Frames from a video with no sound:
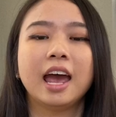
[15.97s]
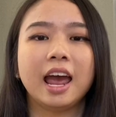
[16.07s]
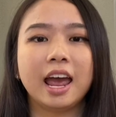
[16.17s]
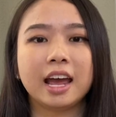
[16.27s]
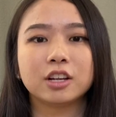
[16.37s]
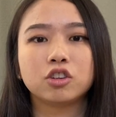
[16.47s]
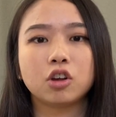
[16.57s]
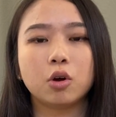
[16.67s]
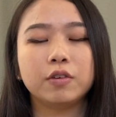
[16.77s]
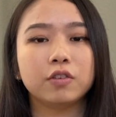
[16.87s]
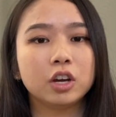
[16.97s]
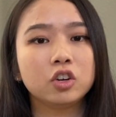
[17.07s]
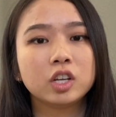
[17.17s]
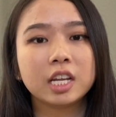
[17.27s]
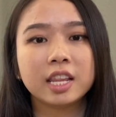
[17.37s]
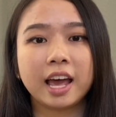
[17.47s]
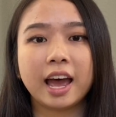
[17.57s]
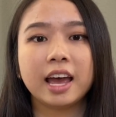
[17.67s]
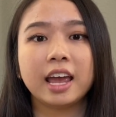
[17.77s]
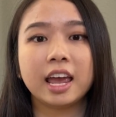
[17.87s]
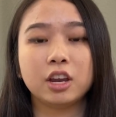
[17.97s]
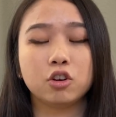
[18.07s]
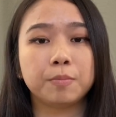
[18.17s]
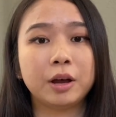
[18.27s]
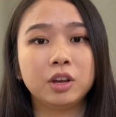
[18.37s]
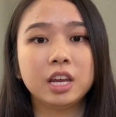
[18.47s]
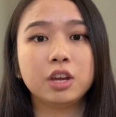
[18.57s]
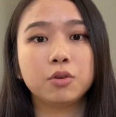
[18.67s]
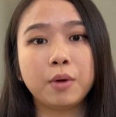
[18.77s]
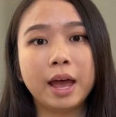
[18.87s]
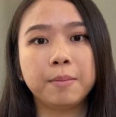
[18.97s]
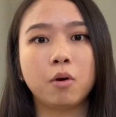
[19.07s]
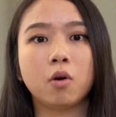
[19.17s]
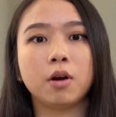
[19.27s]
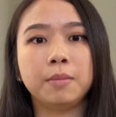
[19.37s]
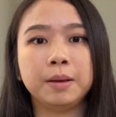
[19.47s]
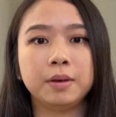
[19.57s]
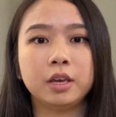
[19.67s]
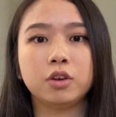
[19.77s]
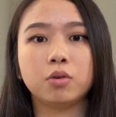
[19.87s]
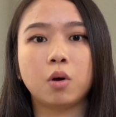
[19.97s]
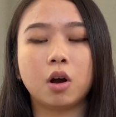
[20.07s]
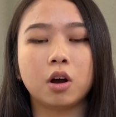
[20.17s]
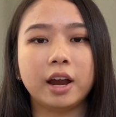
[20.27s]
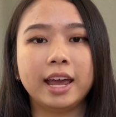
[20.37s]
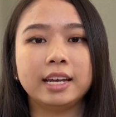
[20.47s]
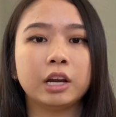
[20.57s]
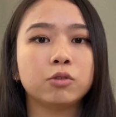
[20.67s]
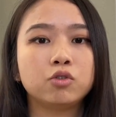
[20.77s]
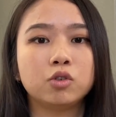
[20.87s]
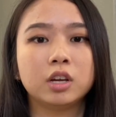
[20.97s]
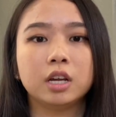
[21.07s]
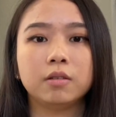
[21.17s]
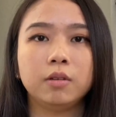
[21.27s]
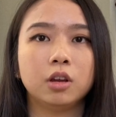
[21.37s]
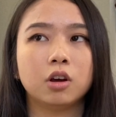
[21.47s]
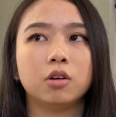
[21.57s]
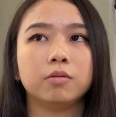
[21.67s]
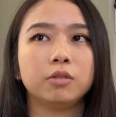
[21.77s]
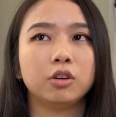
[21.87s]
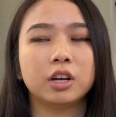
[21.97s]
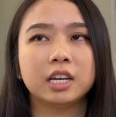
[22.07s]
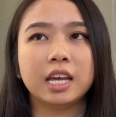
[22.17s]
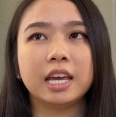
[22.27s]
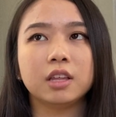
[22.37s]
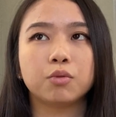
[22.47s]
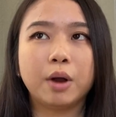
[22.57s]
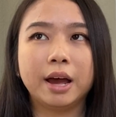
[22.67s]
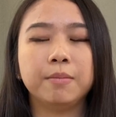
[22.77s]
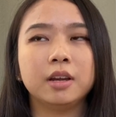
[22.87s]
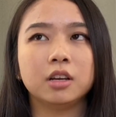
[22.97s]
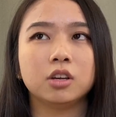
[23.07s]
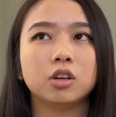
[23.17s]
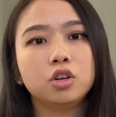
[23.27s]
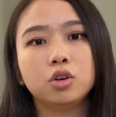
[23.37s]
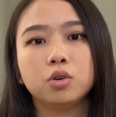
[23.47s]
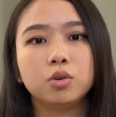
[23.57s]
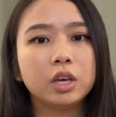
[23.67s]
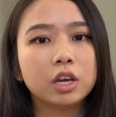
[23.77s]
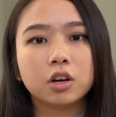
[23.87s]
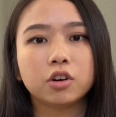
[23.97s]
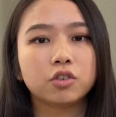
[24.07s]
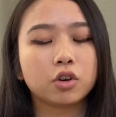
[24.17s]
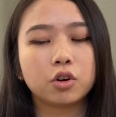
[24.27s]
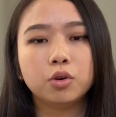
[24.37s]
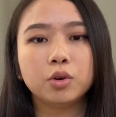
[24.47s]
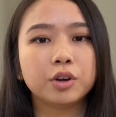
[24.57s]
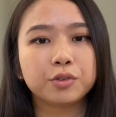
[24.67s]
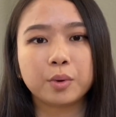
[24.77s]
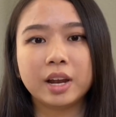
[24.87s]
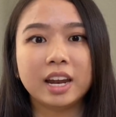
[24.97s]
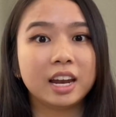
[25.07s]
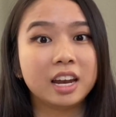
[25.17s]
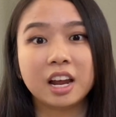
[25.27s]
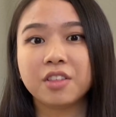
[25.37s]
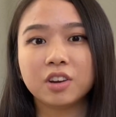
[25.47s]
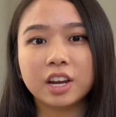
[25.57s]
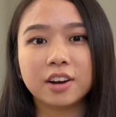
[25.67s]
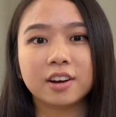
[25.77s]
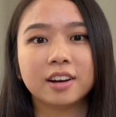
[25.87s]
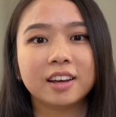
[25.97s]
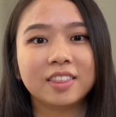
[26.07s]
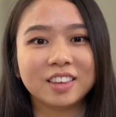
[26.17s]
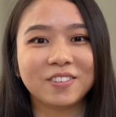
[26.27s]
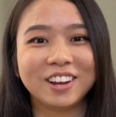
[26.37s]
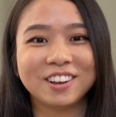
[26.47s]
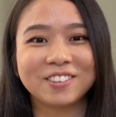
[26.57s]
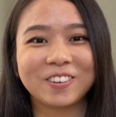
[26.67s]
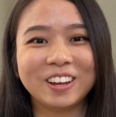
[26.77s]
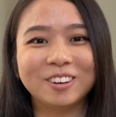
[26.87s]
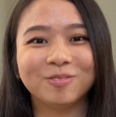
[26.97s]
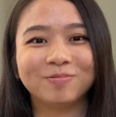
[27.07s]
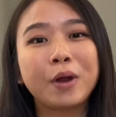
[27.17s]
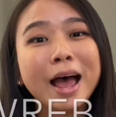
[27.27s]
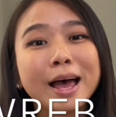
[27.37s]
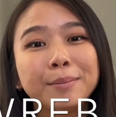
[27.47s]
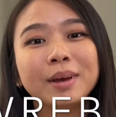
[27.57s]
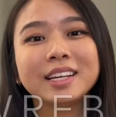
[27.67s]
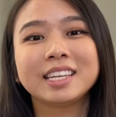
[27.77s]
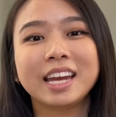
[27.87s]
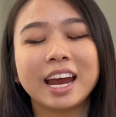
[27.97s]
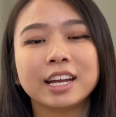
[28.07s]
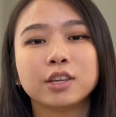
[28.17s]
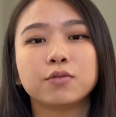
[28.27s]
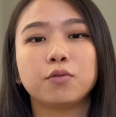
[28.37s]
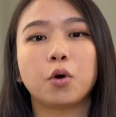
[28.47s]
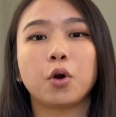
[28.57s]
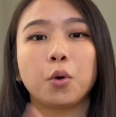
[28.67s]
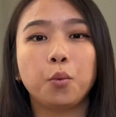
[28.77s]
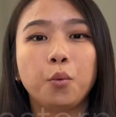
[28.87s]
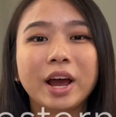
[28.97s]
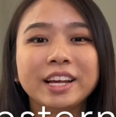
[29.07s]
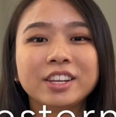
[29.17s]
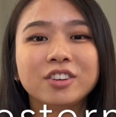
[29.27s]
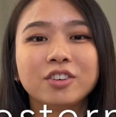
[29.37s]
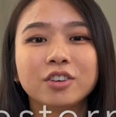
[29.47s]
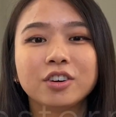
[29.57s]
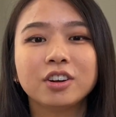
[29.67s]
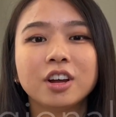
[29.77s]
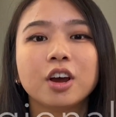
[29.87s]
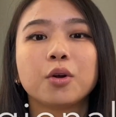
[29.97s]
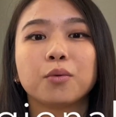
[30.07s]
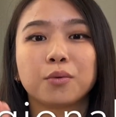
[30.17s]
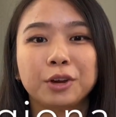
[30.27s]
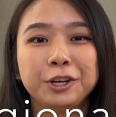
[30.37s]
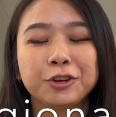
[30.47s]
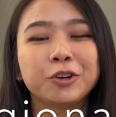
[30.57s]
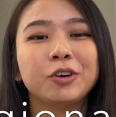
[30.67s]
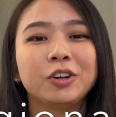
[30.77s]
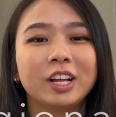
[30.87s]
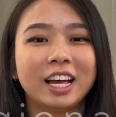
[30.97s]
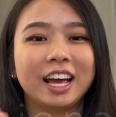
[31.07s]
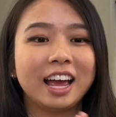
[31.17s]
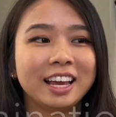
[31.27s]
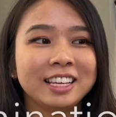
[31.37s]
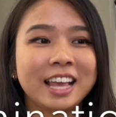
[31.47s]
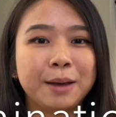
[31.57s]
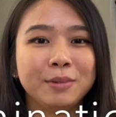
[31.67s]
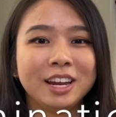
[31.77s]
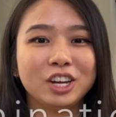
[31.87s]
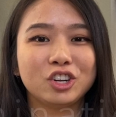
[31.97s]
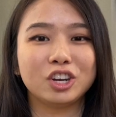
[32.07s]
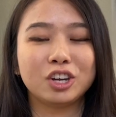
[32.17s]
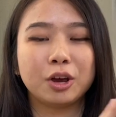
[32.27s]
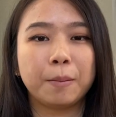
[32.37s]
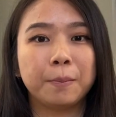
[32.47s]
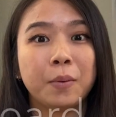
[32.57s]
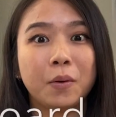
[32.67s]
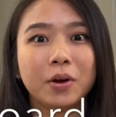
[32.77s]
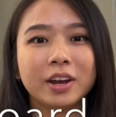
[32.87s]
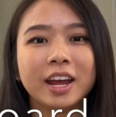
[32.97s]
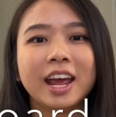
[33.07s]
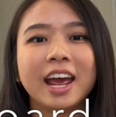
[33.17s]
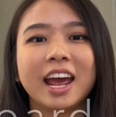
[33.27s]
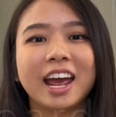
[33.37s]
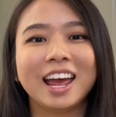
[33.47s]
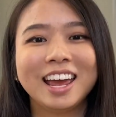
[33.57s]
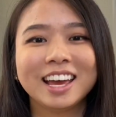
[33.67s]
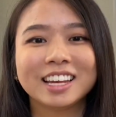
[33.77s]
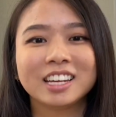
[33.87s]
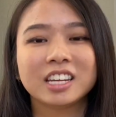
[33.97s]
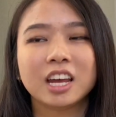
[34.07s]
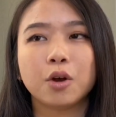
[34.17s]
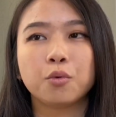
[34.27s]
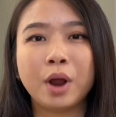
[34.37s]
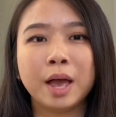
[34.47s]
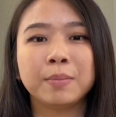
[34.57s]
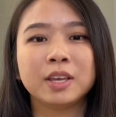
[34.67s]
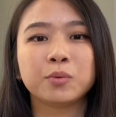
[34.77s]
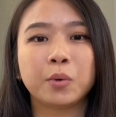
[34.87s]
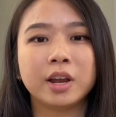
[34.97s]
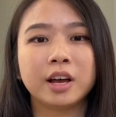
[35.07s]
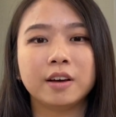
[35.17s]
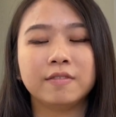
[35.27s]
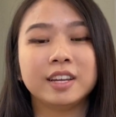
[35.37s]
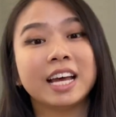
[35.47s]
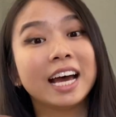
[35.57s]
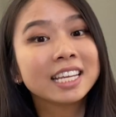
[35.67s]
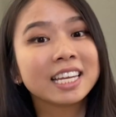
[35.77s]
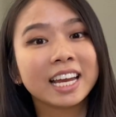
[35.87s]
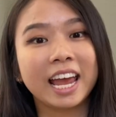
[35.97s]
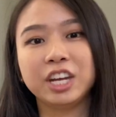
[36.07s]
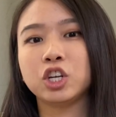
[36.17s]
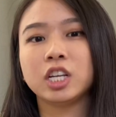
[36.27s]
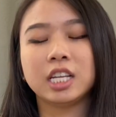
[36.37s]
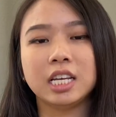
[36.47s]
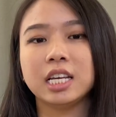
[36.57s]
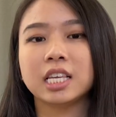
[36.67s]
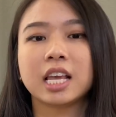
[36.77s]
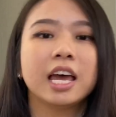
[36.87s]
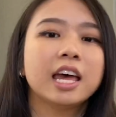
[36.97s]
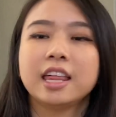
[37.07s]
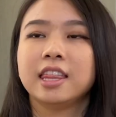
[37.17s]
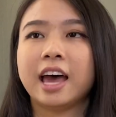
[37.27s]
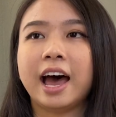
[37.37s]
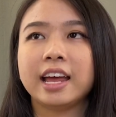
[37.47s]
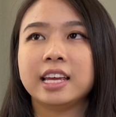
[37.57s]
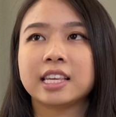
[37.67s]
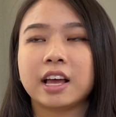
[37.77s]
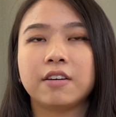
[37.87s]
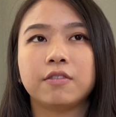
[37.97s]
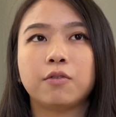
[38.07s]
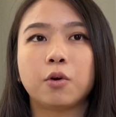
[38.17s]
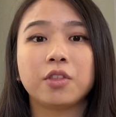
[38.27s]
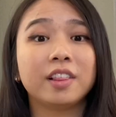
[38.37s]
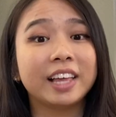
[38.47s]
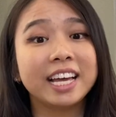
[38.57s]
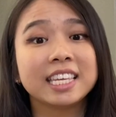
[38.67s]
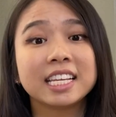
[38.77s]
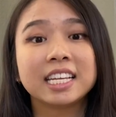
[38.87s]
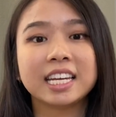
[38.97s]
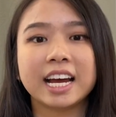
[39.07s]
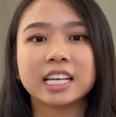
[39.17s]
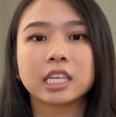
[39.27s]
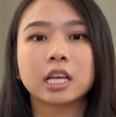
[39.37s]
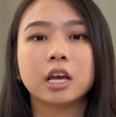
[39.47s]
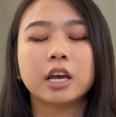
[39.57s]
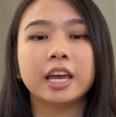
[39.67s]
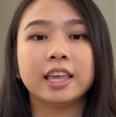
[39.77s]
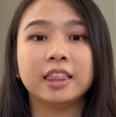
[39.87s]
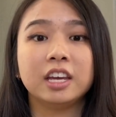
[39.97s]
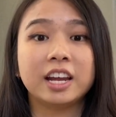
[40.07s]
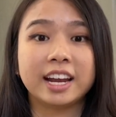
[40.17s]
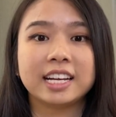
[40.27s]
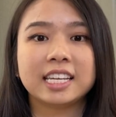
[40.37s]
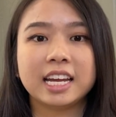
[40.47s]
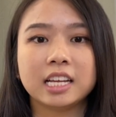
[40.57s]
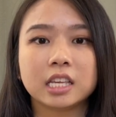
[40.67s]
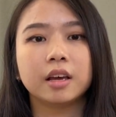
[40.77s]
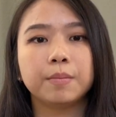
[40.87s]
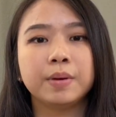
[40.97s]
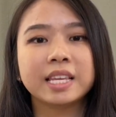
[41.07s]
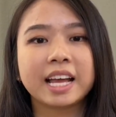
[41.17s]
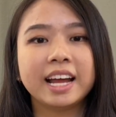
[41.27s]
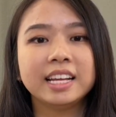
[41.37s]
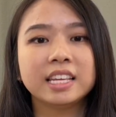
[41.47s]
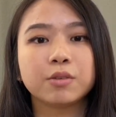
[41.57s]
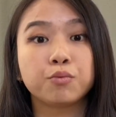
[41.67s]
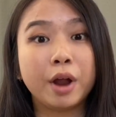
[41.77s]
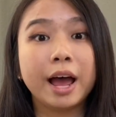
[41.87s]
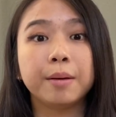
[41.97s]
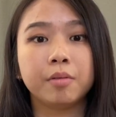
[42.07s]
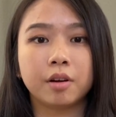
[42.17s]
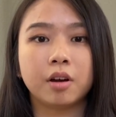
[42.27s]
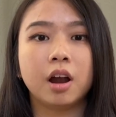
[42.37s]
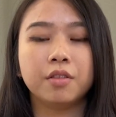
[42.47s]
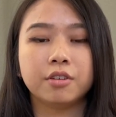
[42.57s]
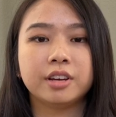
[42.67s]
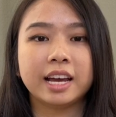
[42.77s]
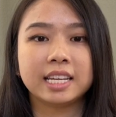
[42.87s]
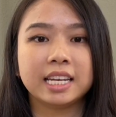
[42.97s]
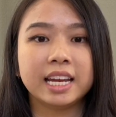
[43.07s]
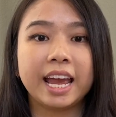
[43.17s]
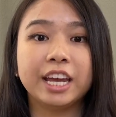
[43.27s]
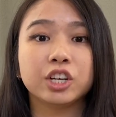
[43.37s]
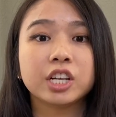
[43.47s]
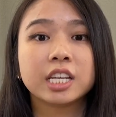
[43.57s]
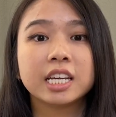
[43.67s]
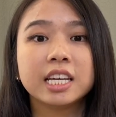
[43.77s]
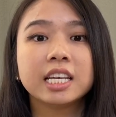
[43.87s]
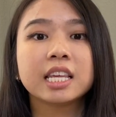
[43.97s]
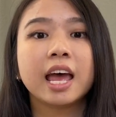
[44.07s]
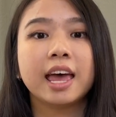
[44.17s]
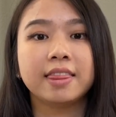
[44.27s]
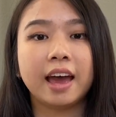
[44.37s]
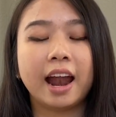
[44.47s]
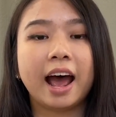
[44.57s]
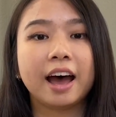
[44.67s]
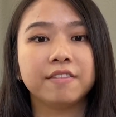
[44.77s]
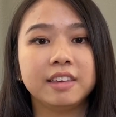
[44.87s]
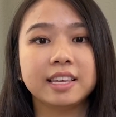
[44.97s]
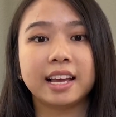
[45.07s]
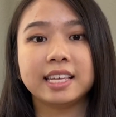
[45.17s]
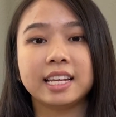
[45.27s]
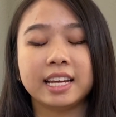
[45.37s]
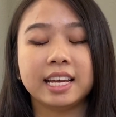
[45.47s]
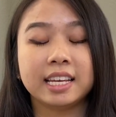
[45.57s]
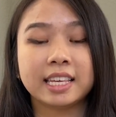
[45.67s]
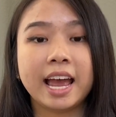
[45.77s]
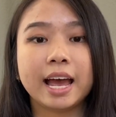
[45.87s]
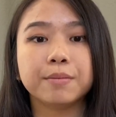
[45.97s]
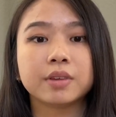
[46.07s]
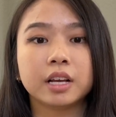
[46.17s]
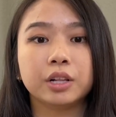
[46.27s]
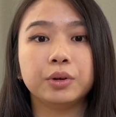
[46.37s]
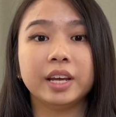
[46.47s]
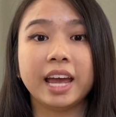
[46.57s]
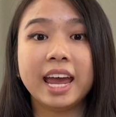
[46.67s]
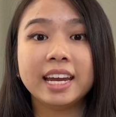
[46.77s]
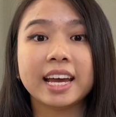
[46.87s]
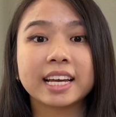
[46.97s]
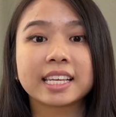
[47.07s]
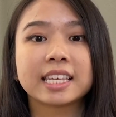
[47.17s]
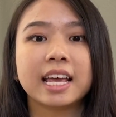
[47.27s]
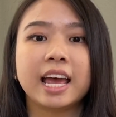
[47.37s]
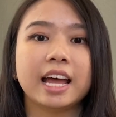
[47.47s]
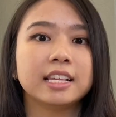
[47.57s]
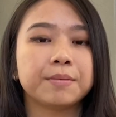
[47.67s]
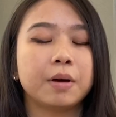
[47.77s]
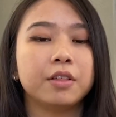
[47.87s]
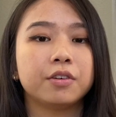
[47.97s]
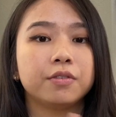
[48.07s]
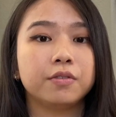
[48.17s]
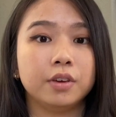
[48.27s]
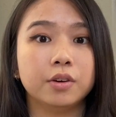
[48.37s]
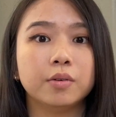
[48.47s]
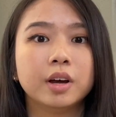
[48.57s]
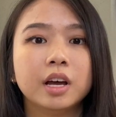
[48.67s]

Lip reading: And so if you're interested in that and you're about to take your WREB, or maybe you are a dental student, you know, you're gonna take the WREB in 2 years or who knows when in another year, this video is for you. WREB stands for Western Regional Examination Board. And WREB is one of the testing agencies that is for the licensed tests in the United States. Besides WREB, there are other testing agencies that have these licensing exams, including ADEX and some other few.